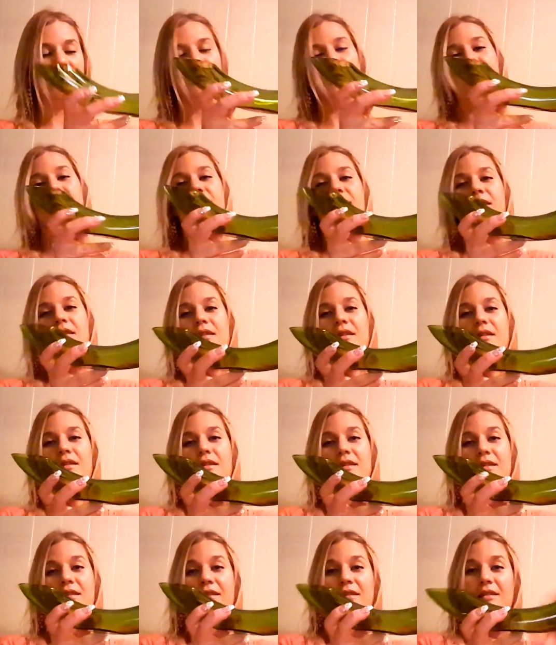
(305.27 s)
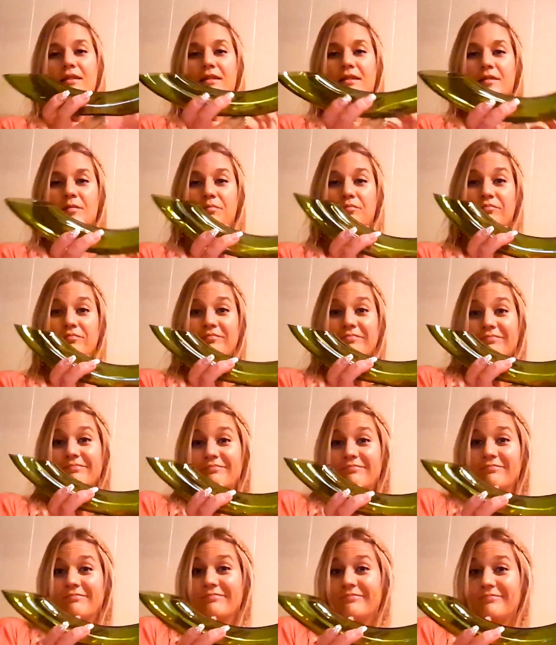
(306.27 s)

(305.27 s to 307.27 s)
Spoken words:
(silence)